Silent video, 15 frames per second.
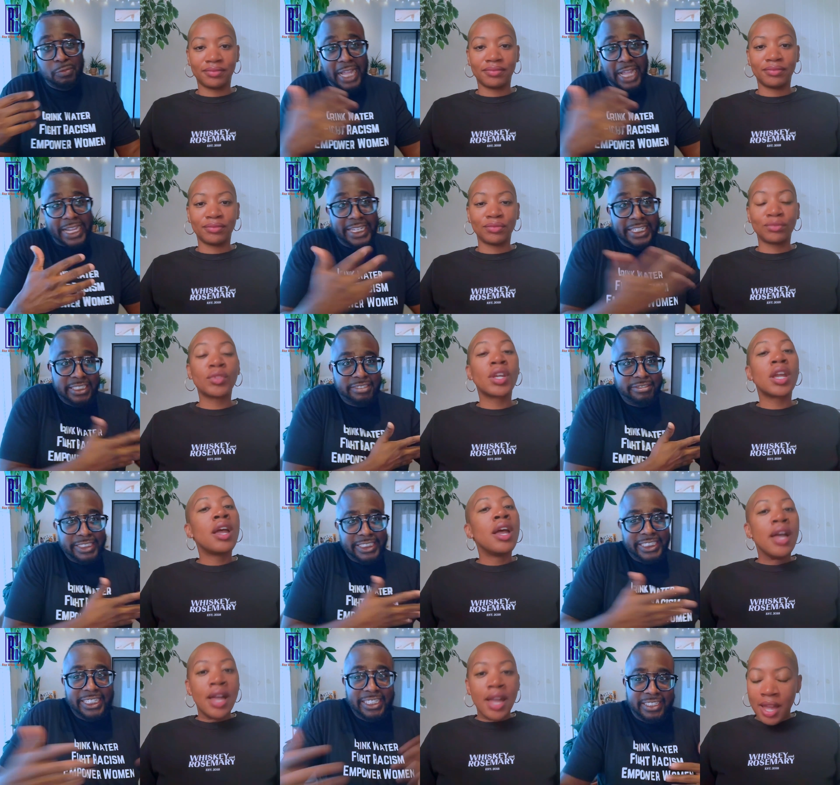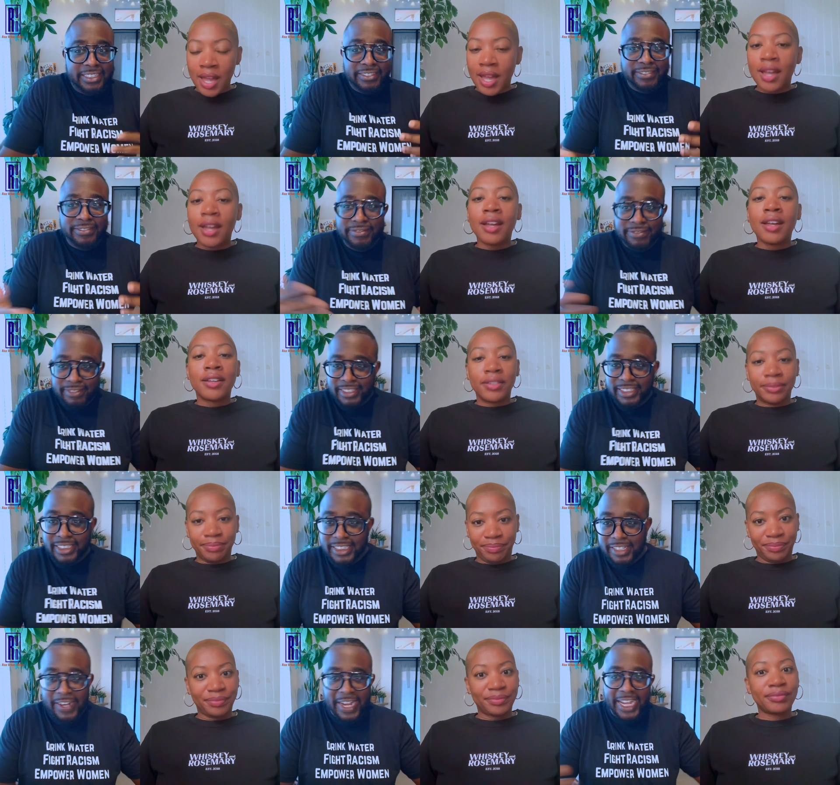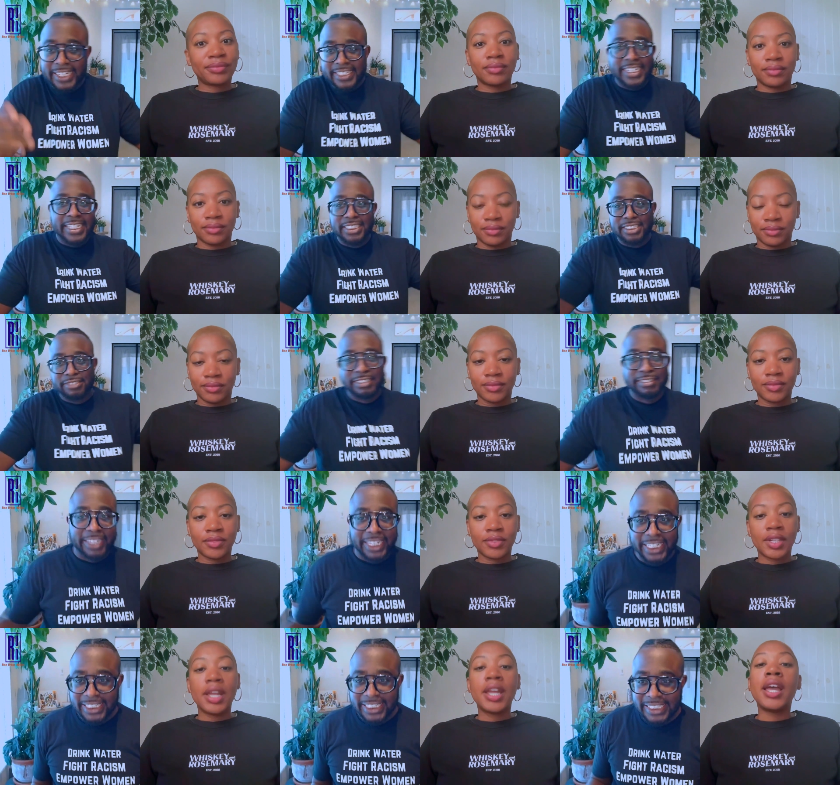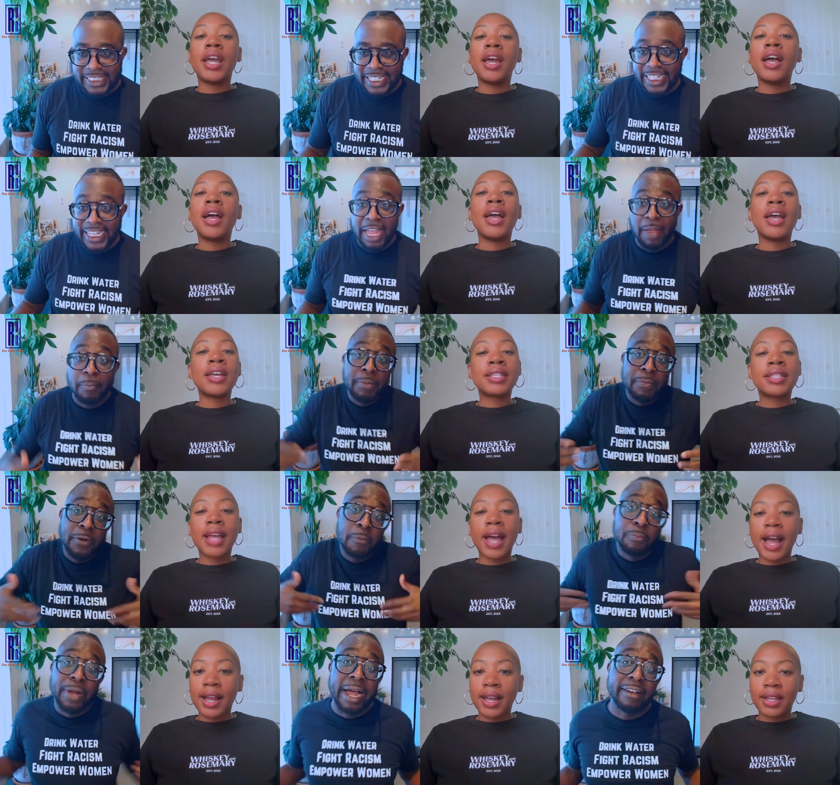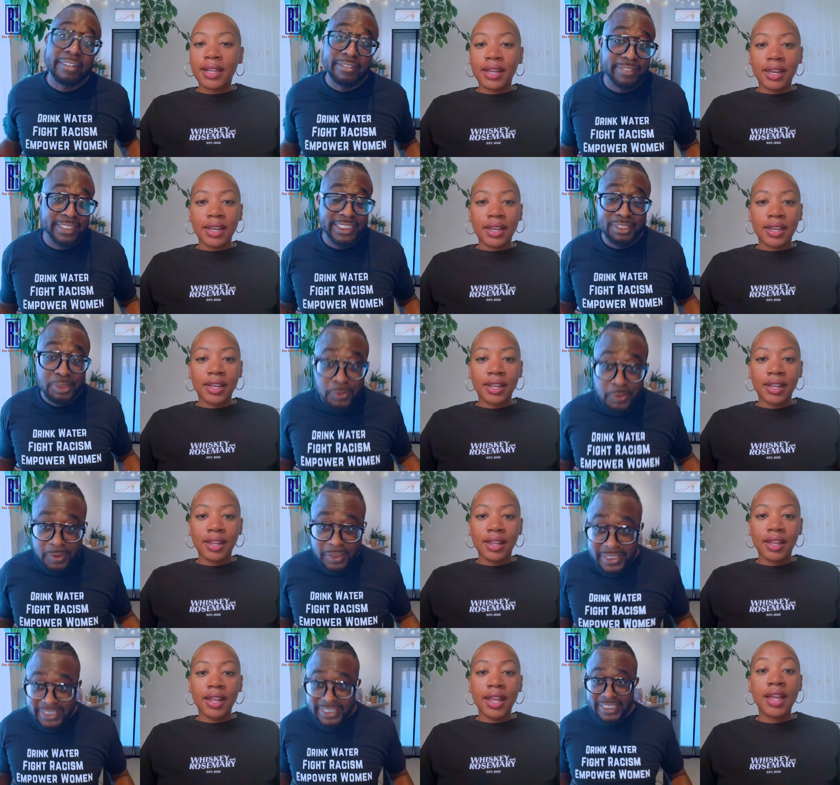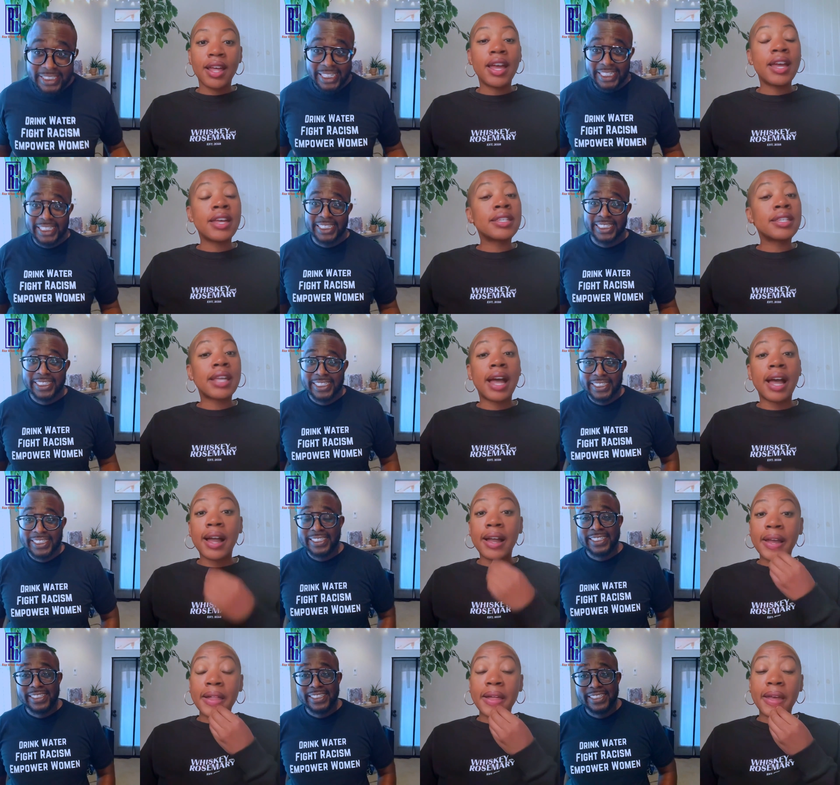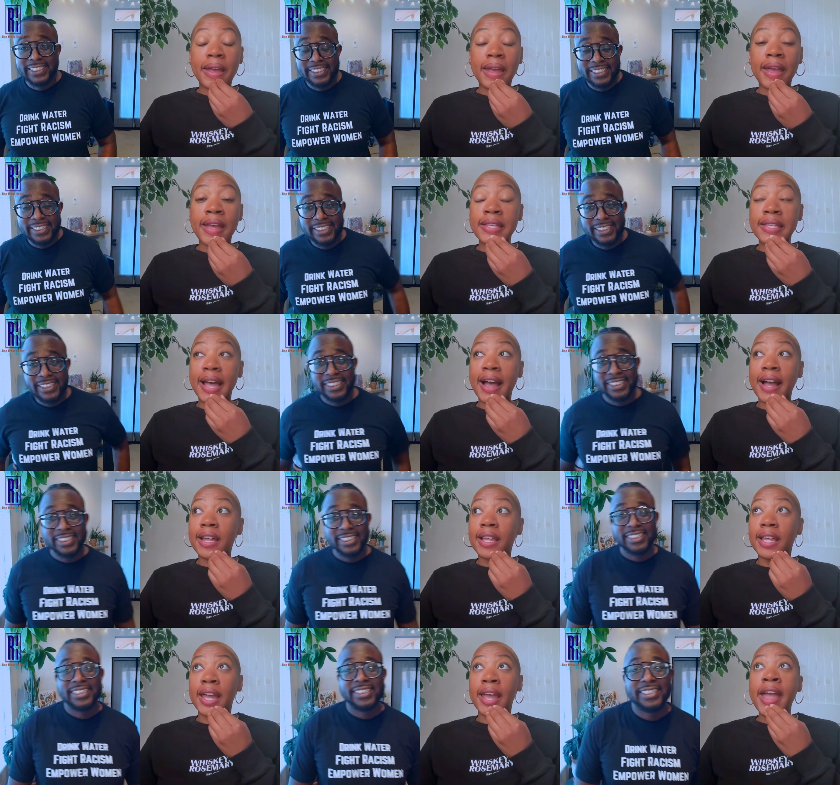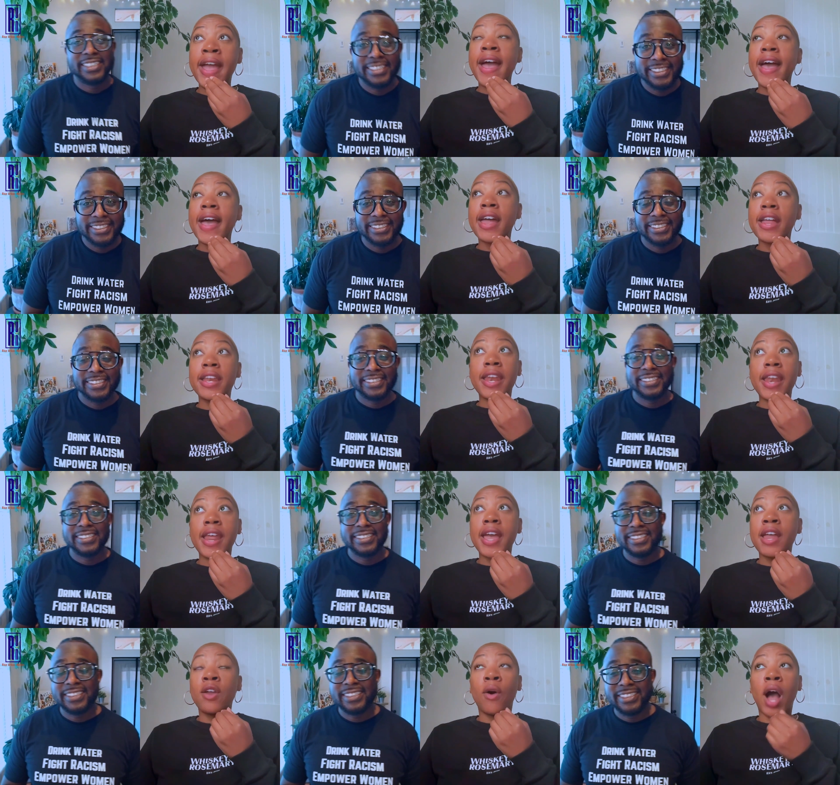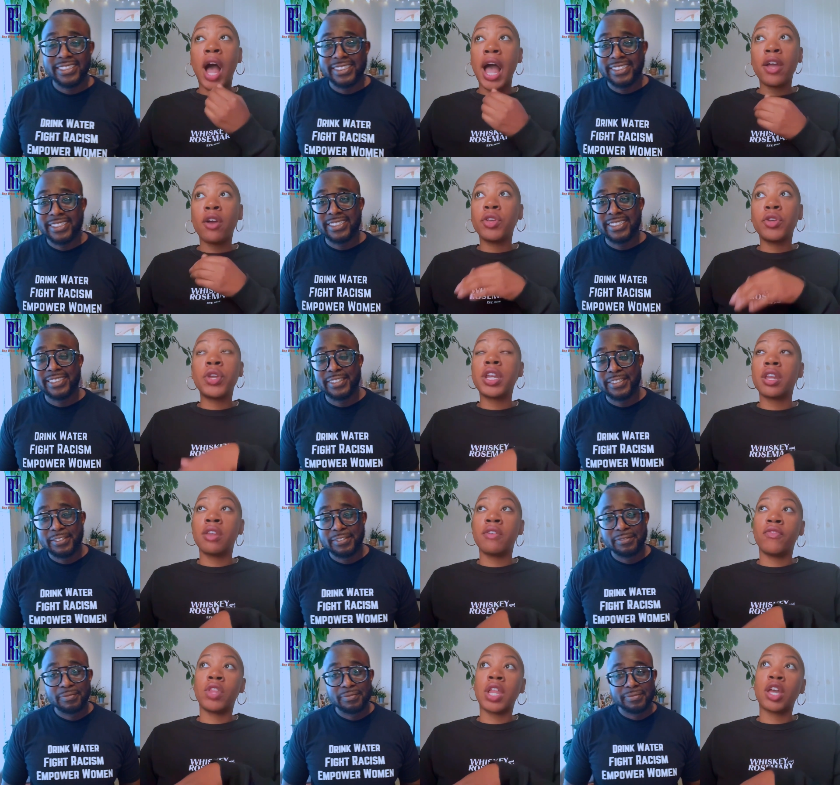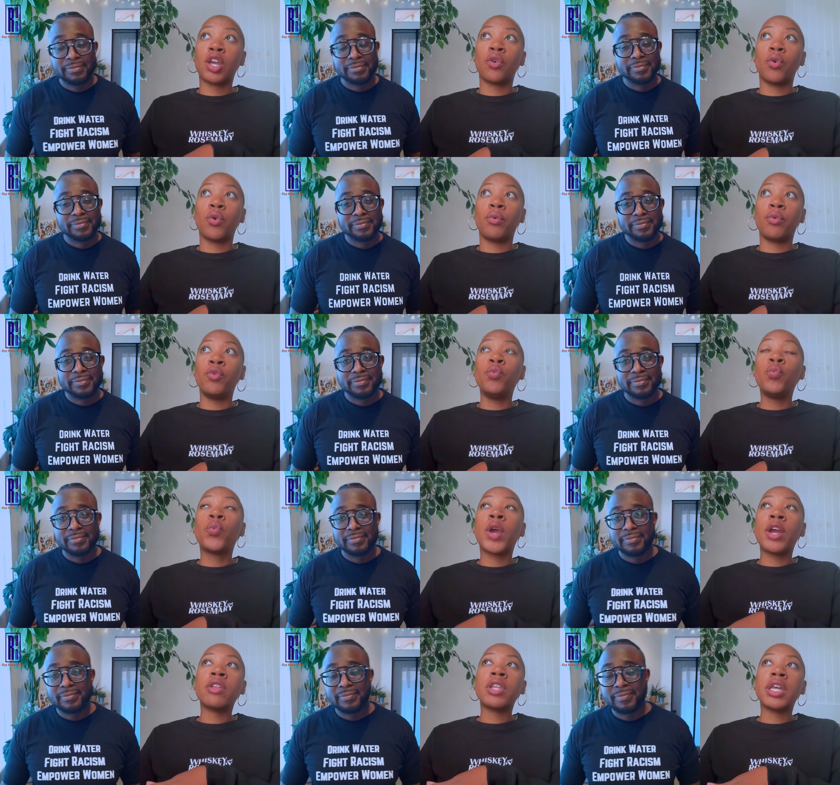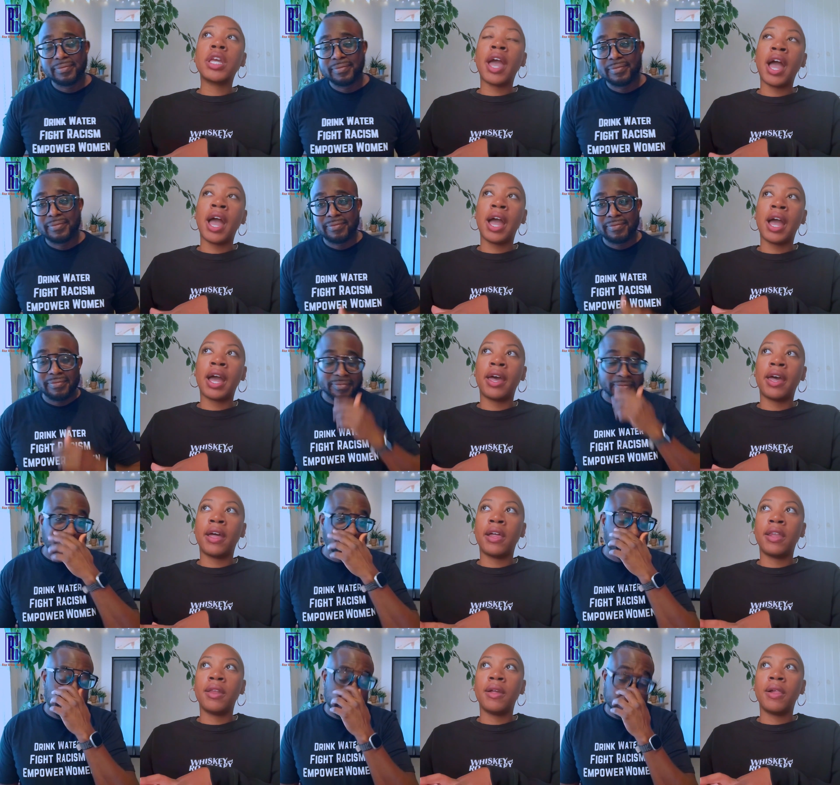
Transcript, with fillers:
Speaker 1: black history of your ancestry, right? Like, exactly. and people are proud of it too. Like,
Speaker 2: exactly, exactly. And in Ohio, you didn't like you rarely had